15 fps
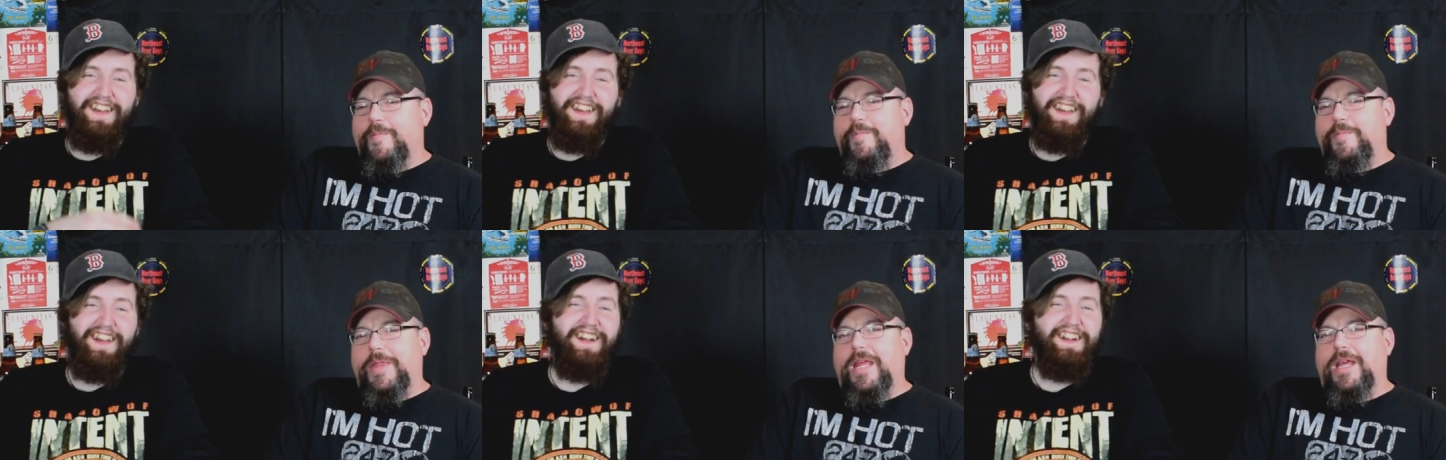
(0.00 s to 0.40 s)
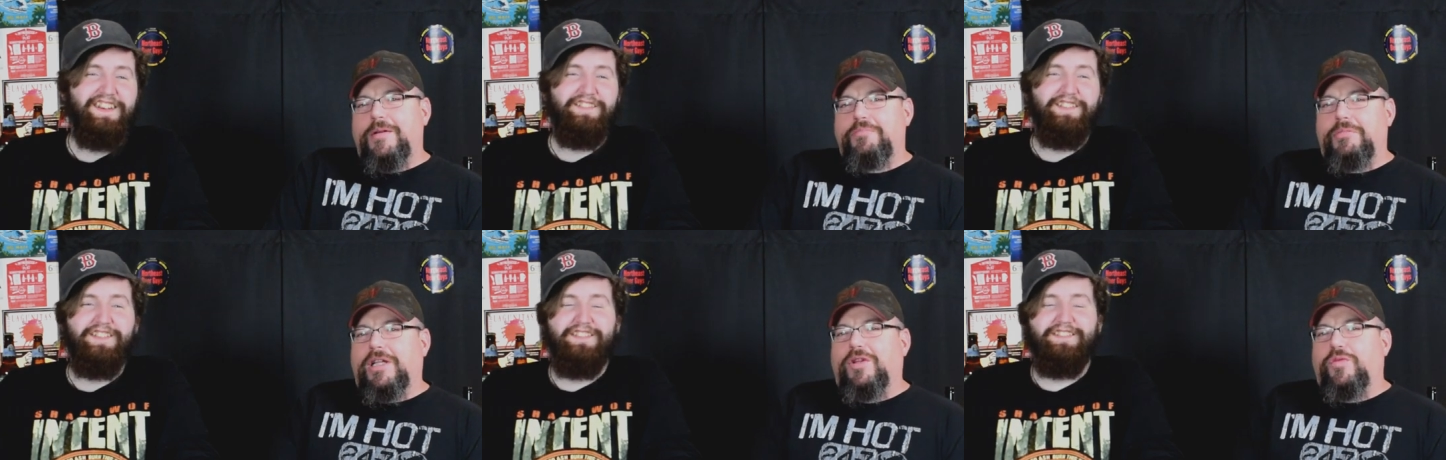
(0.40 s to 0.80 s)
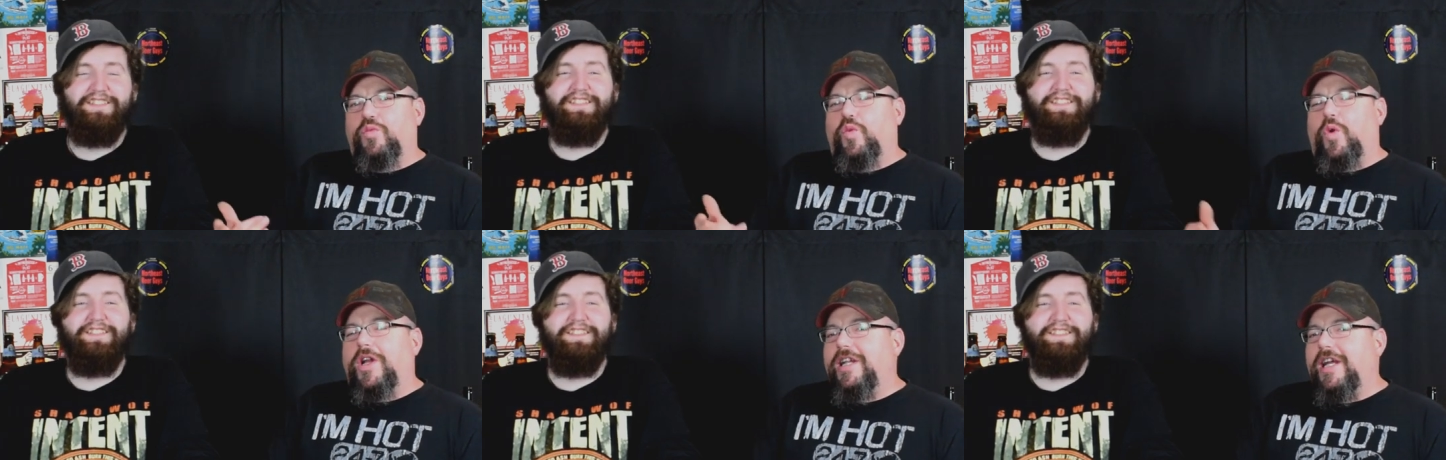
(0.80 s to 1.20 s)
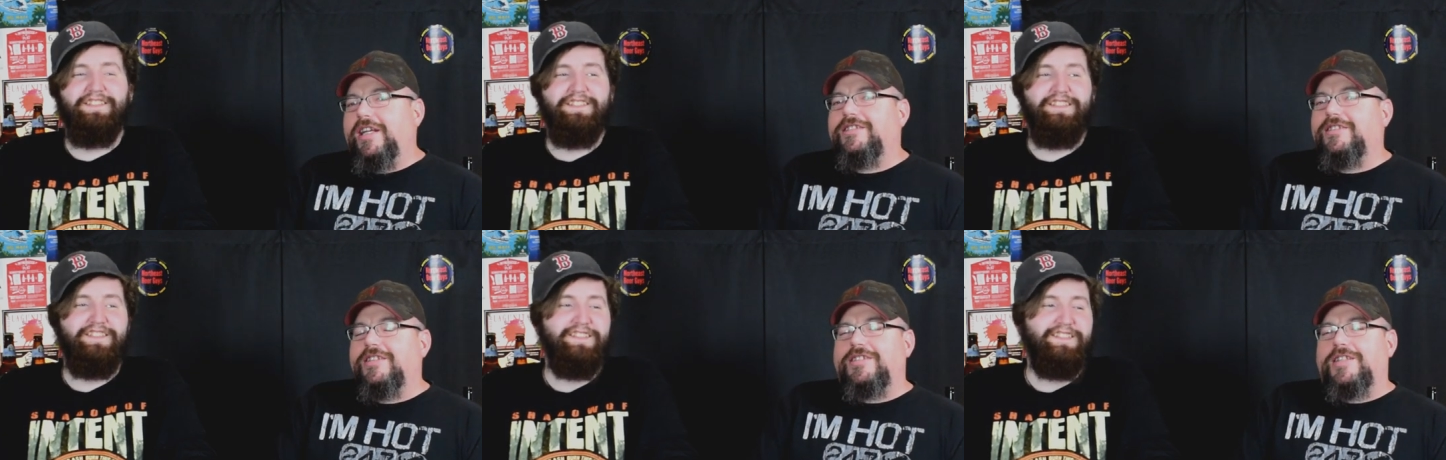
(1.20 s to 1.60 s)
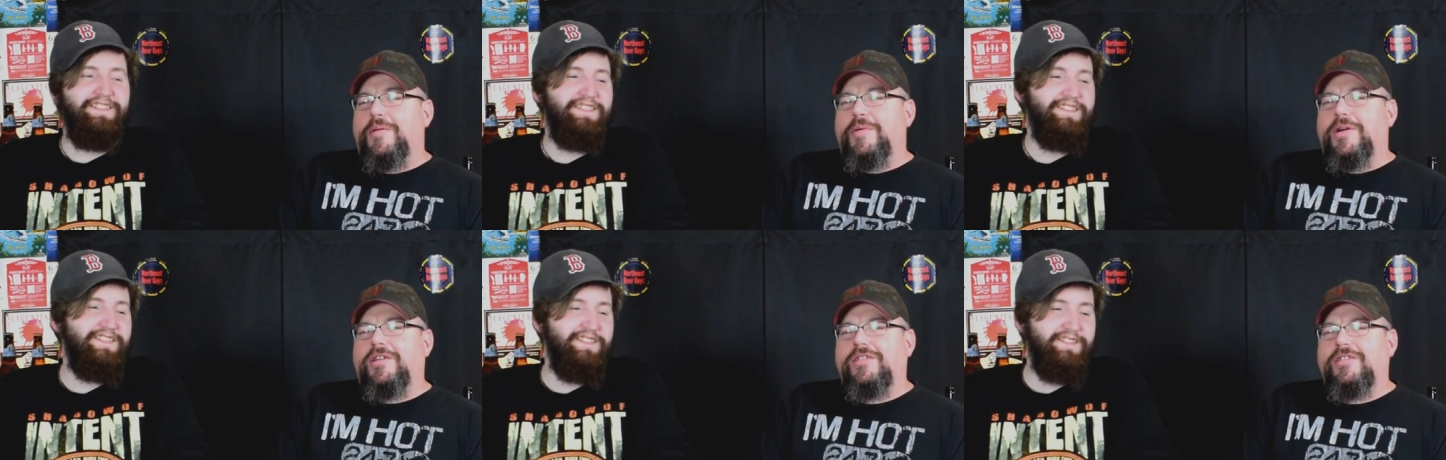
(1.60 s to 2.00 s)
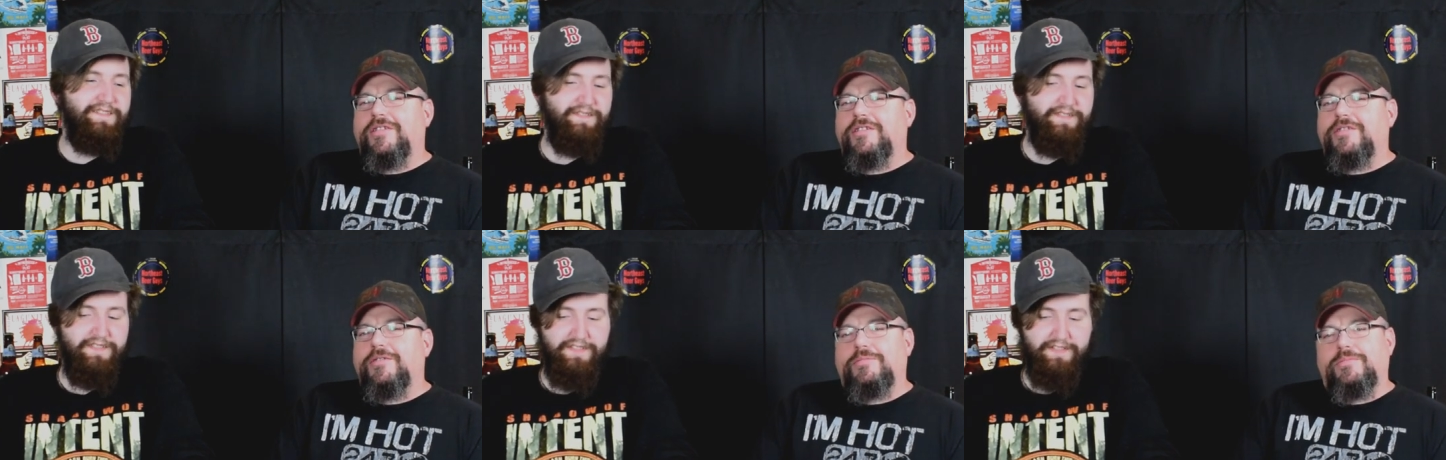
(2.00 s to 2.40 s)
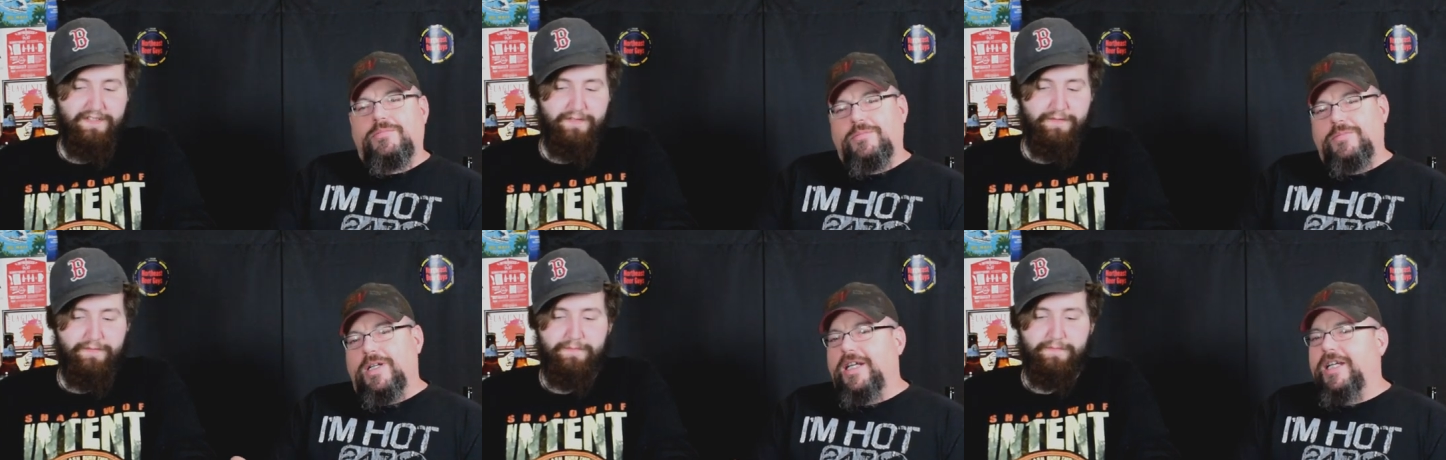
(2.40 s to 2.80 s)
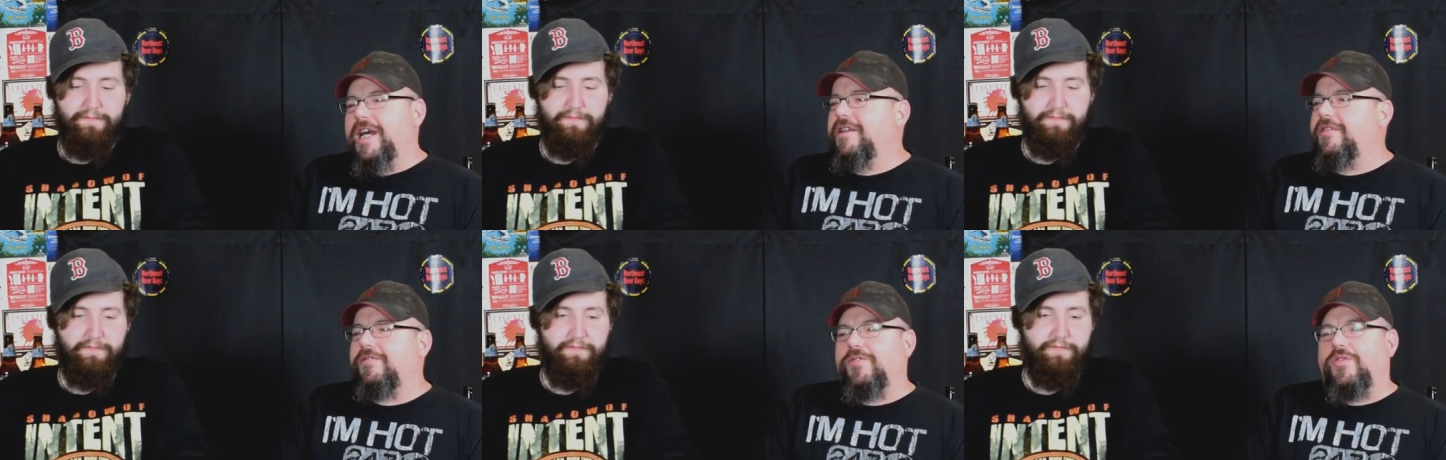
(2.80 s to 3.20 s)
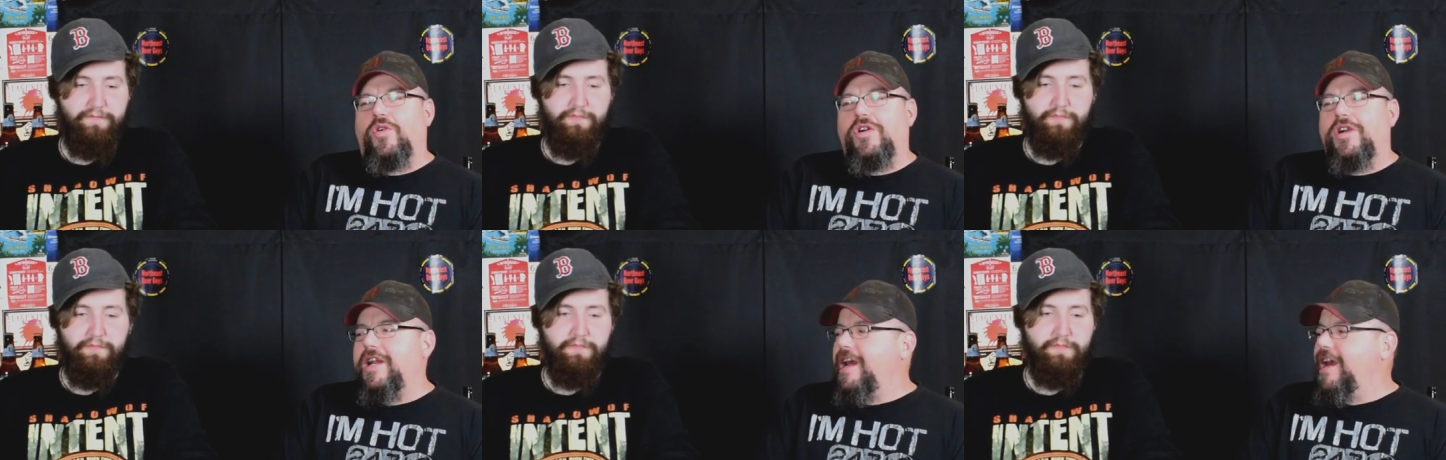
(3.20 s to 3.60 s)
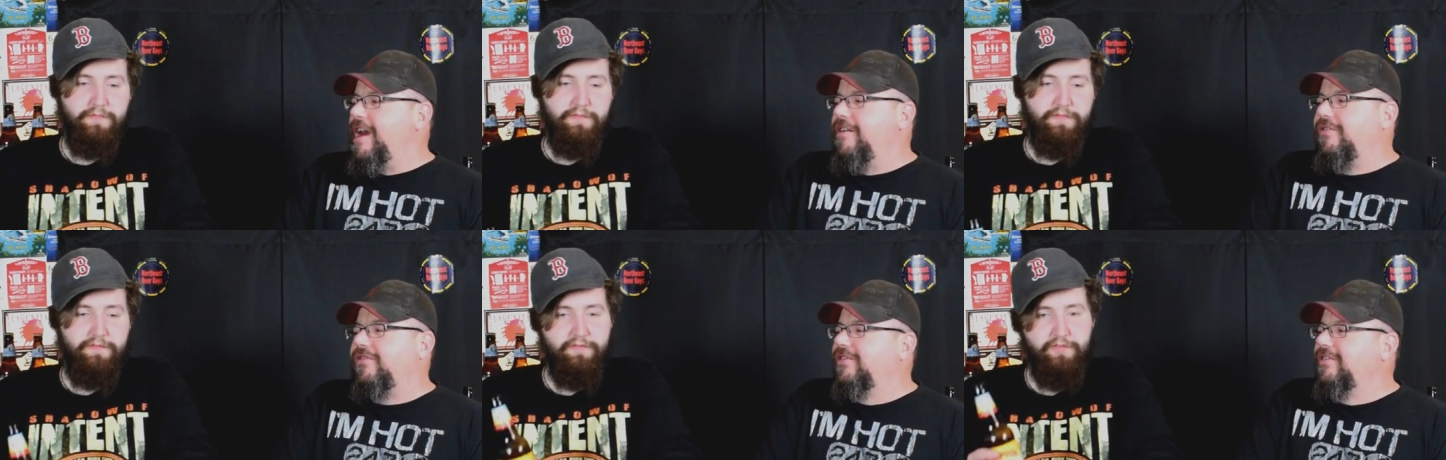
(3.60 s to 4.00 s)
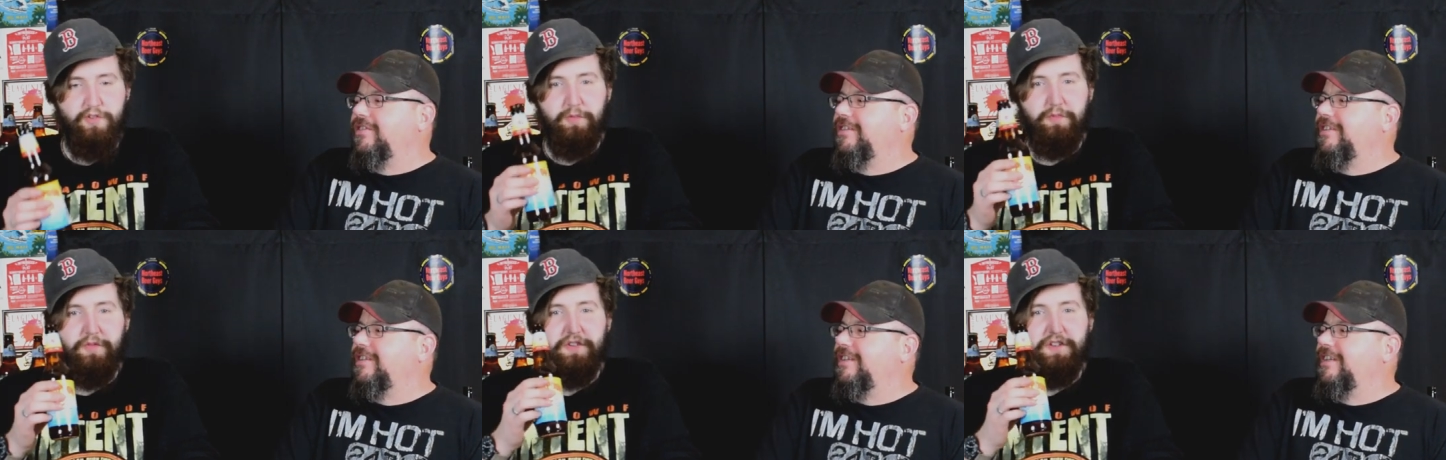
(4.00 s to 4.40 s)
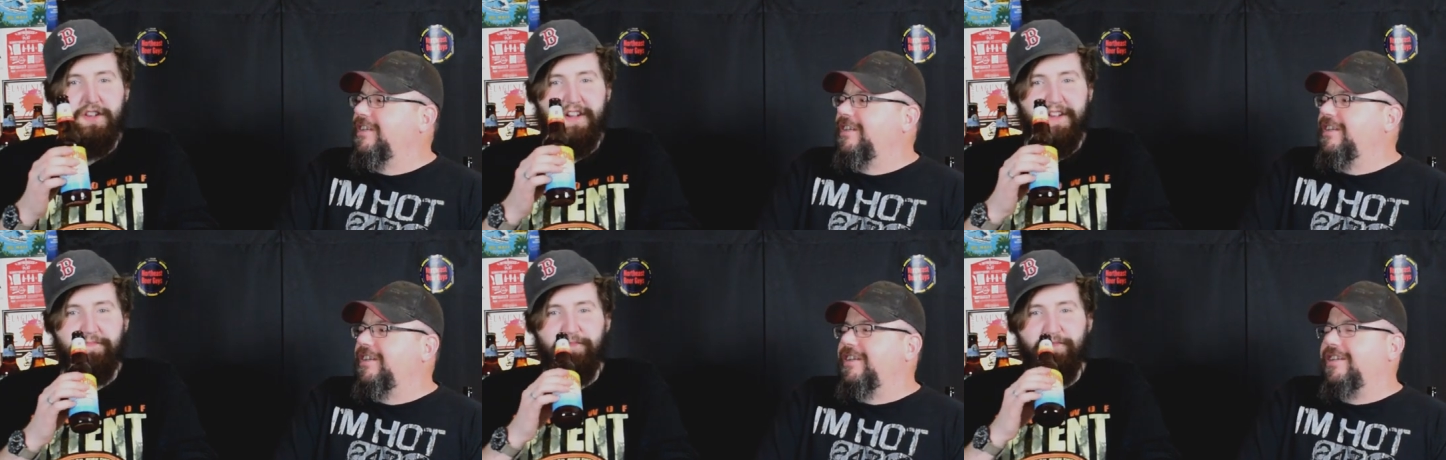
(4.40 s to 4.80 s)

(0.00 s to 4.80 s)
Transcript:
Speaker 1: Anyways, but the one hazy summer, again, four and a half. Four point nine.